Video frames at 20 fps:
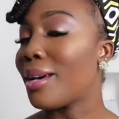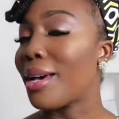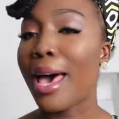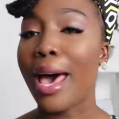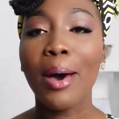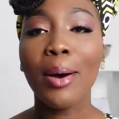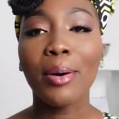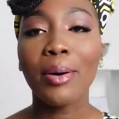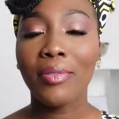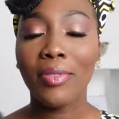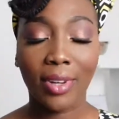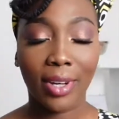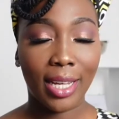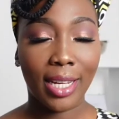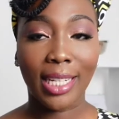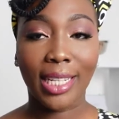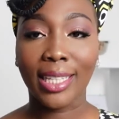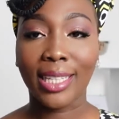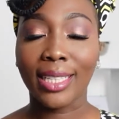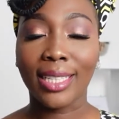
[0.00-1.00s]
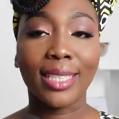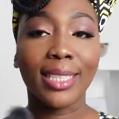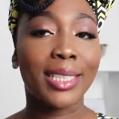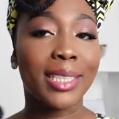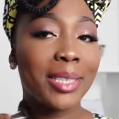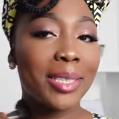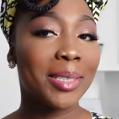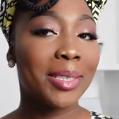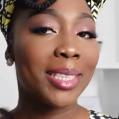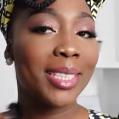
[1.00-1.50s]
However it
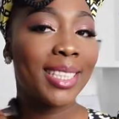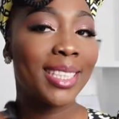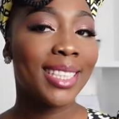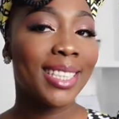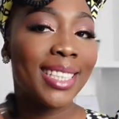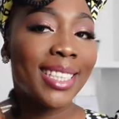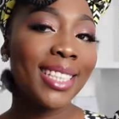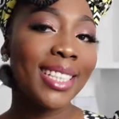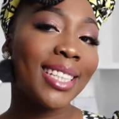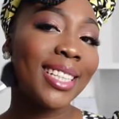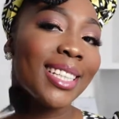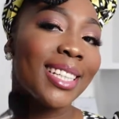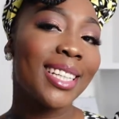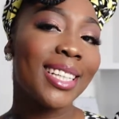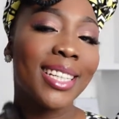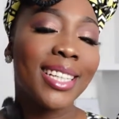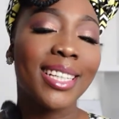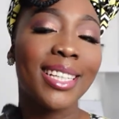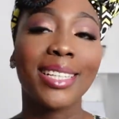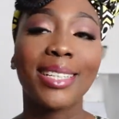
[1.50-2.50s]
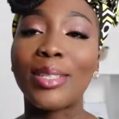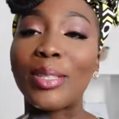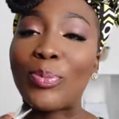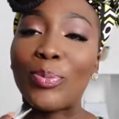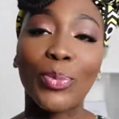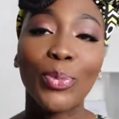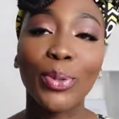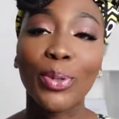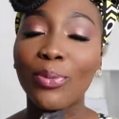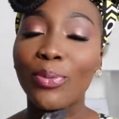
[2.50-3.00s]
is, it's
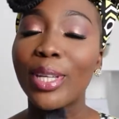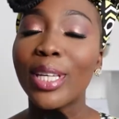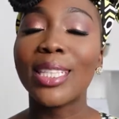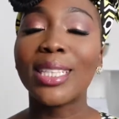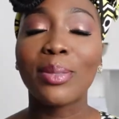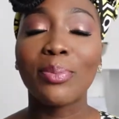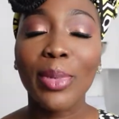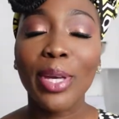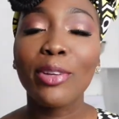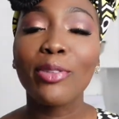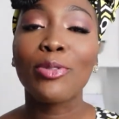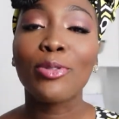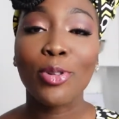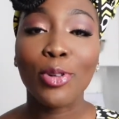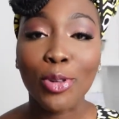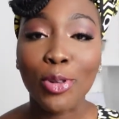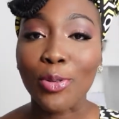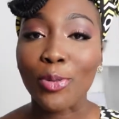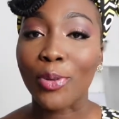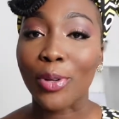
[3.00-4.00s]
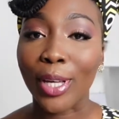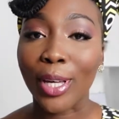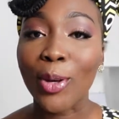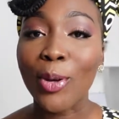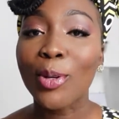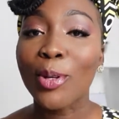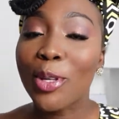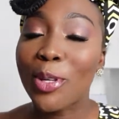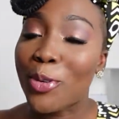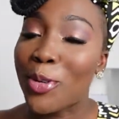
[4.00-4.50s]
beautiful. It's made for you, okay?
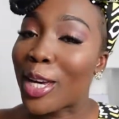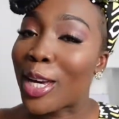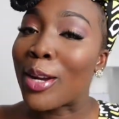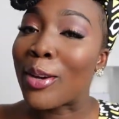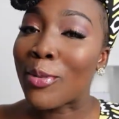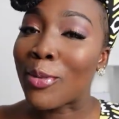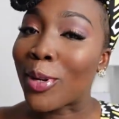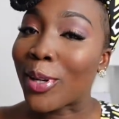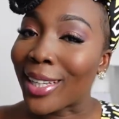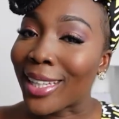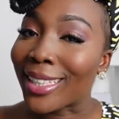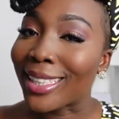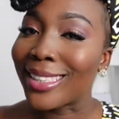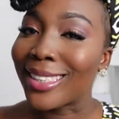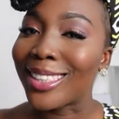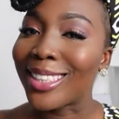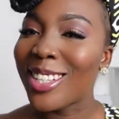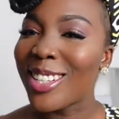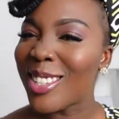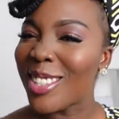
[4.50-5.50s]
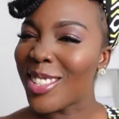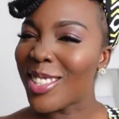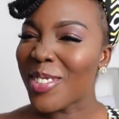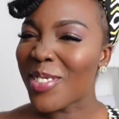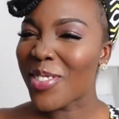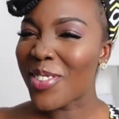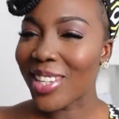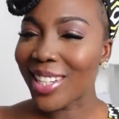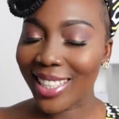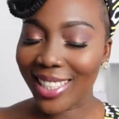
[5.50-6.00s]
Only you can rock it.
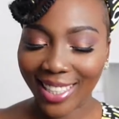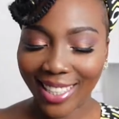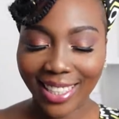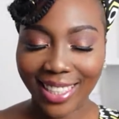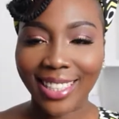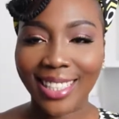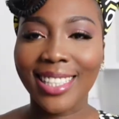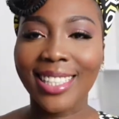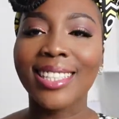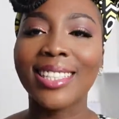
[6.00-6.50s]
So rock it.